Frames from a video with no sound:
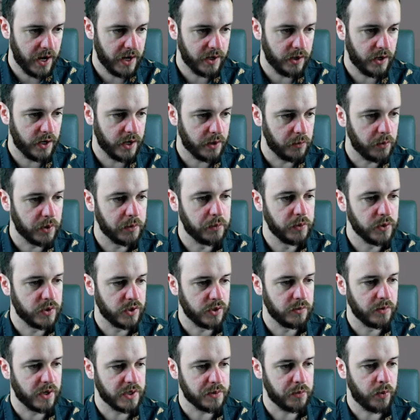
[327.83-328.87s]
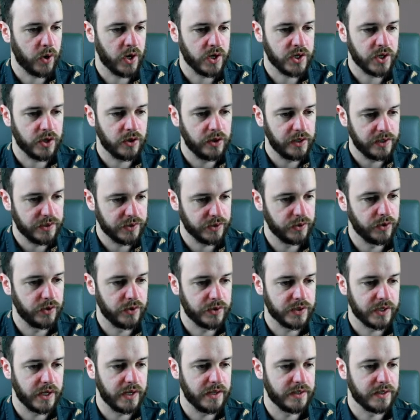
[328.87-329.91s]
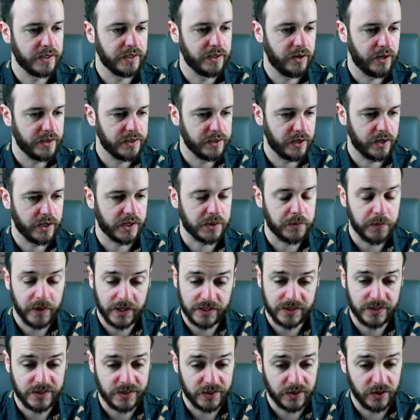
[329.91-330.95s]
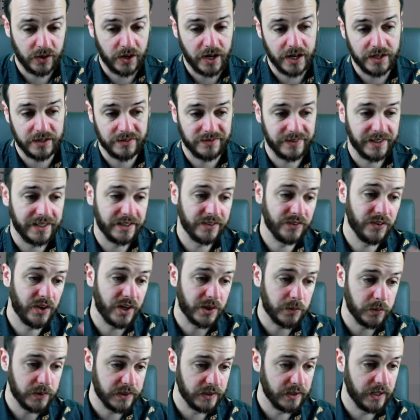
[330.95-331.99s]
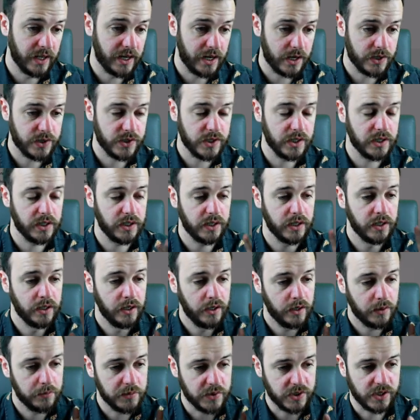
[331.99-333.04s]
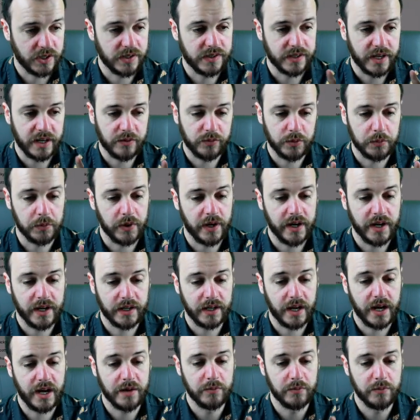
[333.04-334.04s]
But I don't want to put too much pressure. It is a new season. I don't expect us to go undefeated like we did last year. I'm just going to say if we play our